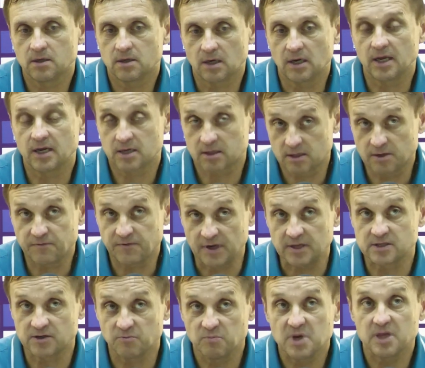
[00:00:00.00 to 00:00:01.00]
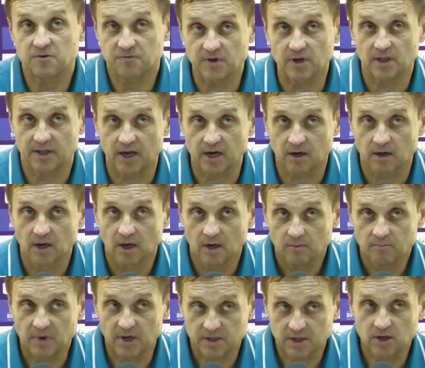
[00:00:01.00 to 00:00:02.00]
like defensive midfielder.
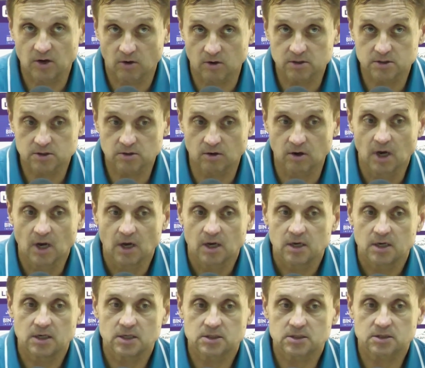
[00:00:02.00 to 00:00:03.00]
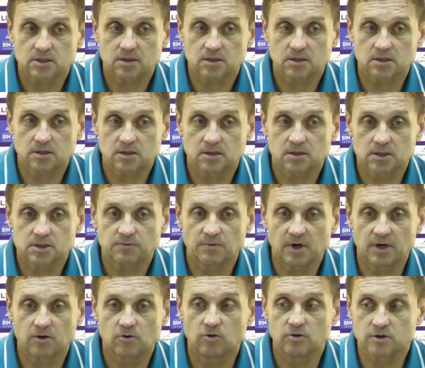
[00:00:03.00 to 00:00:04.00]
But he also is
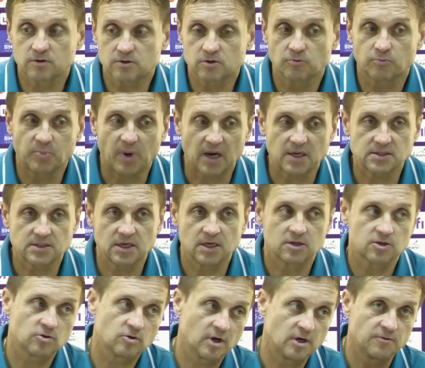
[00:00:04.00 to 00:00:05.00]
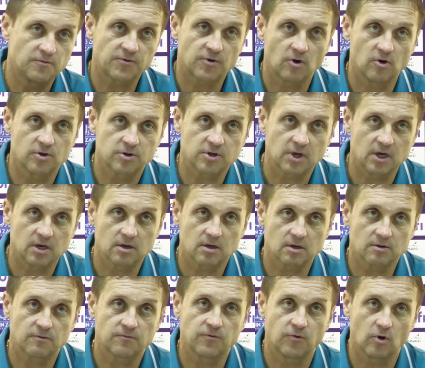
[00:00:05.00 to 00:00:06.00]
very good to passing to in front,
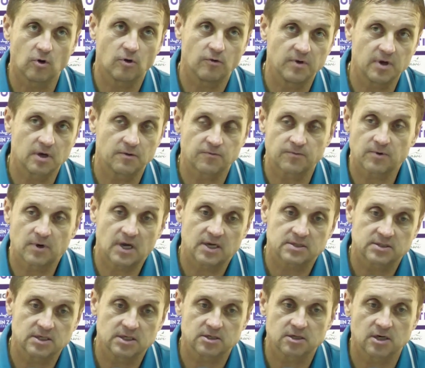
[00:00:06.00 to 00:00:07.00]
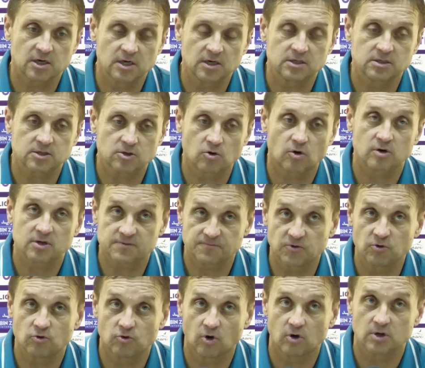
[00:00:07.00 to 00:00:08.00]
and following last season, he scores
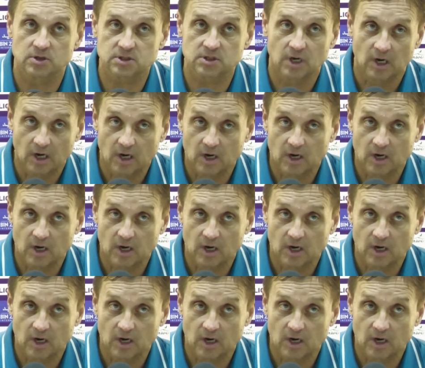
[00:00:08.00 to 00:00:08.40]
few goals